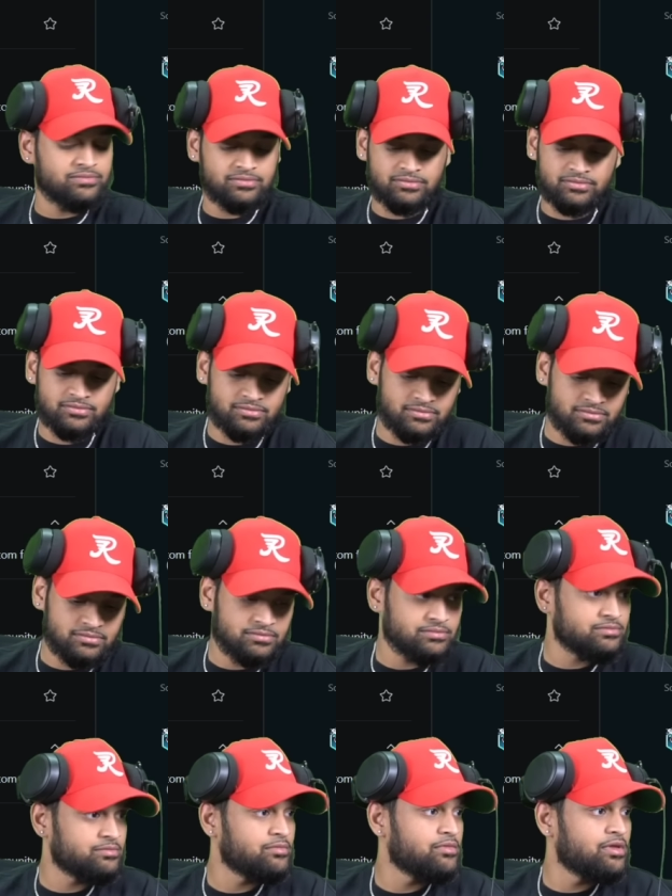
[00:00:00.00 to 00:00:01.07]
A girl with a
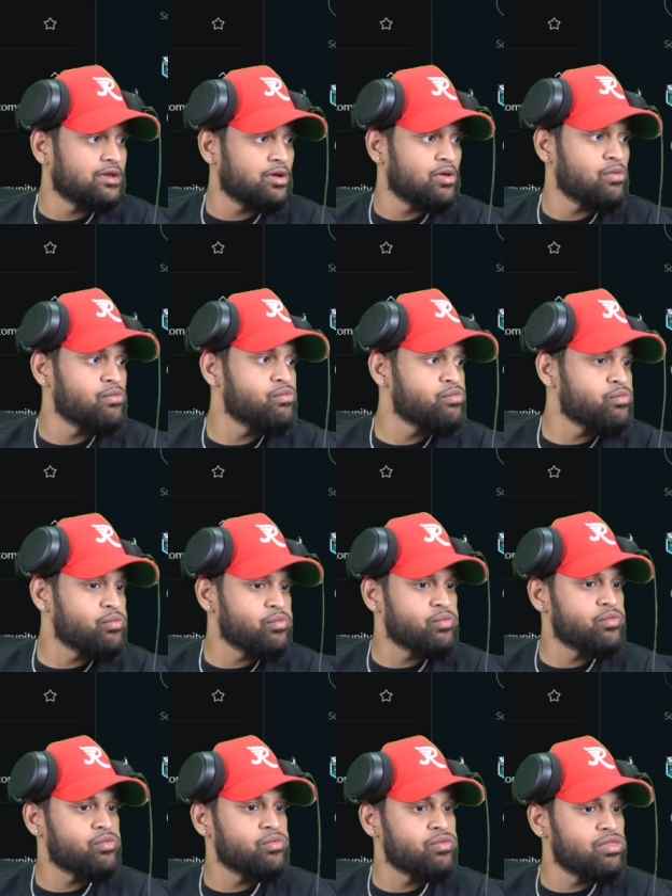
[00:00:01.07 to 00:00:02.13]
deep voice.
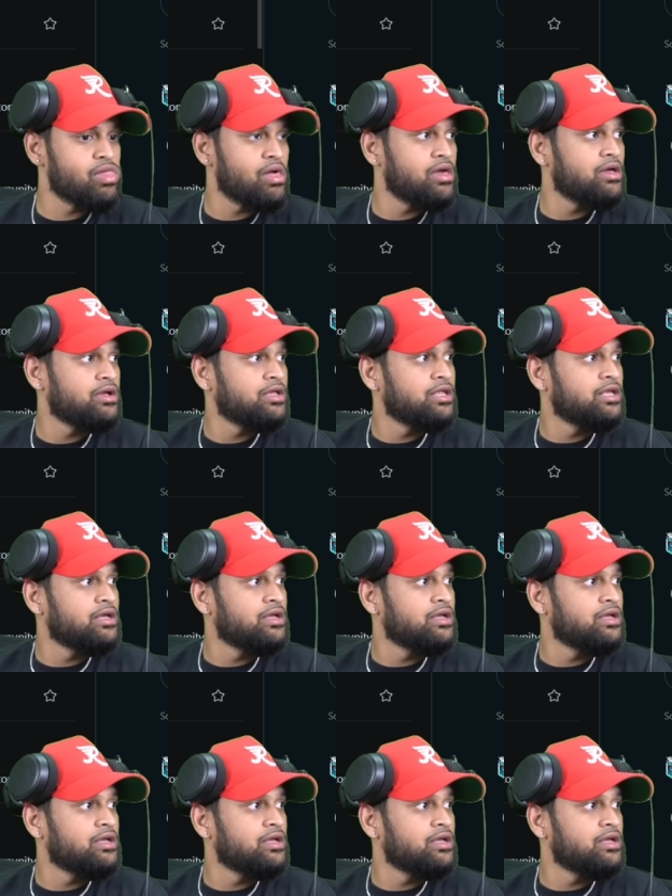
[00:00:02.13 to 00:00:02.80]
That's crazy.